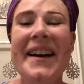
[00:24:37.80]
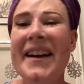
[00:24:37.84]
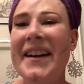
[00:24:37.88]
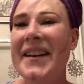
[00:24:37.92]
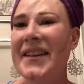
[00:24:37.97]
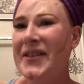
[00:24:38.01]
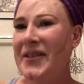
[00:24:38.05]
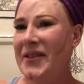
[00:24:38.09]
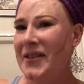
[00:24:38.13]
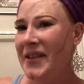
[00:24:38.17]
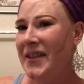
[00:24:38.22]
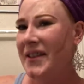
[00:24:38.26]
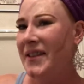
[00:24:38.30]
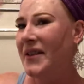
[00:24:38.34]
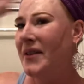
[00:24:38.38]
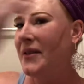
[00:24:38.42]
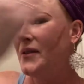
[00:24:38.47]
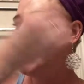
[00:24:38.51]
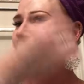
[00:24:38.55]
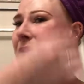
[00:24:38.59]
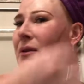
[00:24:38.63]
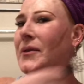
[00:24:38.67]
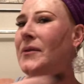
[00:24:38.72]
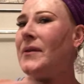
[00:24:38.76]
I usually
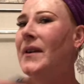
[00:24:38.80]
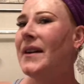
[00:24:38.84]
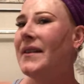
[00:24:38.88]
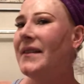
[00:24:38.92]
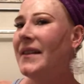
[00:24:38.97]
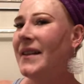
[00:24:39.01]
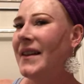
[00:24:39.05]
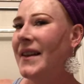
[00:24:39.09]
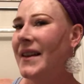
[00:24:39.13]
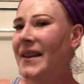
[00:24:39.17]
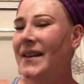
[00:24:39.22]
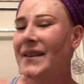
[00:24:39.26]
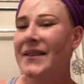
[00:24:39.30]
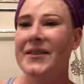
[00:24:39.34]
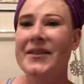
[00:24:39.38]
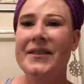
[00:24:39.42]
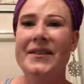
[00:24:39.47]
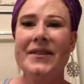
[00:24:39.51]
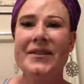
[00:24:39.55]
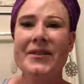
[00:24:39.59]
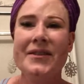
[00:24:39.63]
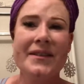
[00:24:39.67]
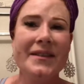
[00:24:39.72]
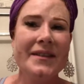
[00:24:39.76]
don't go around the edge,
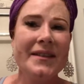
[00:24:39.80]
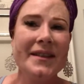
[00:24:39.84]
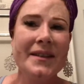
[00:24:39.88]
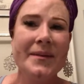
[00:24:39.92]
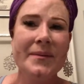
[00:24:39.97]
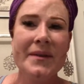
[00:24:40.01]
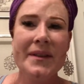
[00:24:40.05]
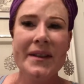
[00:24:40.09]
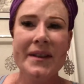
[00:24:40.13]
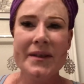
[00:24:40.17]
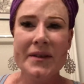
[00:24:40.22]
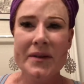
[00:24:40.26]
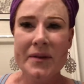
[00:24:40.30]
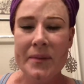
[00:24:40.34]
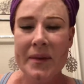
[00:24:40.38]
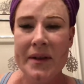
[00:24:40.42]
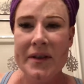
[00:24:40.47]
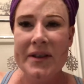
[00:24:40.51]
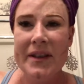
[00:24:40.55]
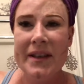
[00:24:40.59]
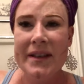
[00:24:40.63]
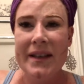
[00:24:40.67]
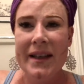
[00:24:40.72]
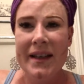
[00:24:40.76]
it just seems like too
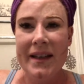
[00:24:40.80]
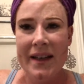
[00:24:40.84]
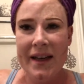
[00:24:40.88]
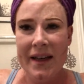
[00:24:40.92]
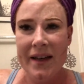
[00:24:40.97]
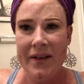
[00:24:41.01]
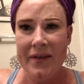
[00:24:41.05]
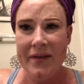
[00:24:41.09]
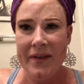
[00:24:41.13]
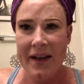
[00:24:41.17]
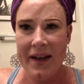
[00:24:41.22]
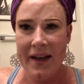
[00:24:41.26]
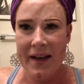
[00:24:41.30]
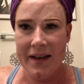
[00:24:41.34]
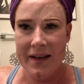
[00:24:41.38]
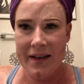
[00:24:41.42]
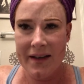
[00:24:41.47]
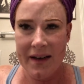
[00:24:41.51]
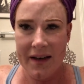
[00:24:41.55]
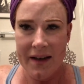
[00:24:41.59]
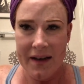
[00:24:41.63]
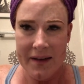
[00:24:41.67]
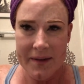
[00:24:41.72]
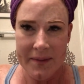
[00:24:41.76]
much. I take care of that.
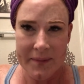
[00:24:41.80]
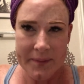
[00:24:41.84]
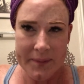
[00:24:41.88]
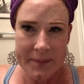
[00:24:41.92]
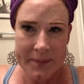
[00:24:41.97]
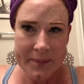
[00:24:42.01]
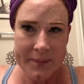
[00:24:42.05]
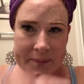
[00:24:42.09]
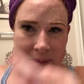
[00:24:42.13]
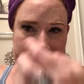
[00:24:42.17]
And